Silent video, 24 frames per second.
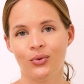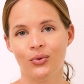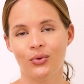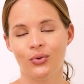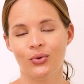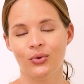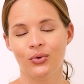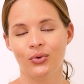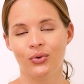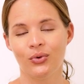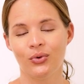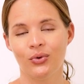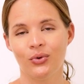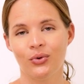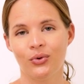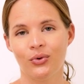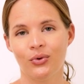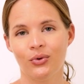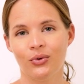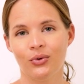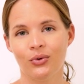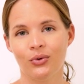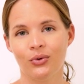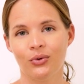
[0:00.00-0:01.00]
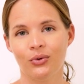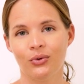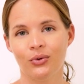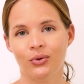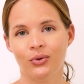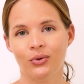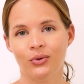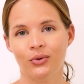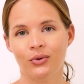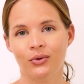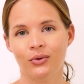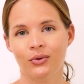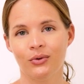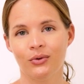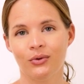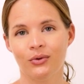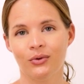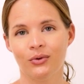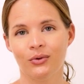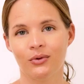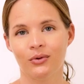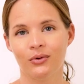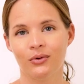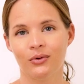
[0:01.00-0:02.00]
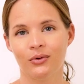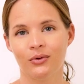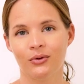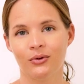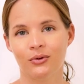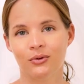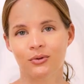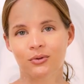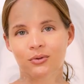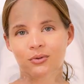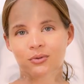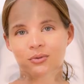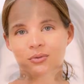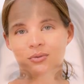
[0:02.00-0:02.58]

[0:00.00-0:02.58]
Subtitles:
No one is speaking in this clip.